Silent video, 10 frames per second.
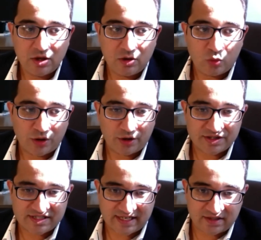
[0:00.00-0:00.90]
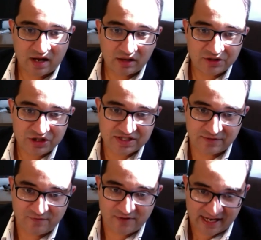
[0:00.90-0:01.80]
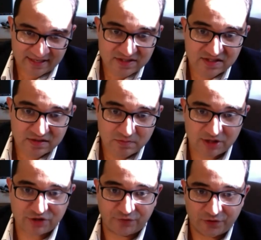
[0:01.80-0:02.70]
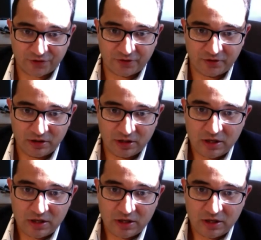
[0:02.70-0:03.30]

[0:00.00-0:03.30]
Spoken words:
where technology is advanced much further,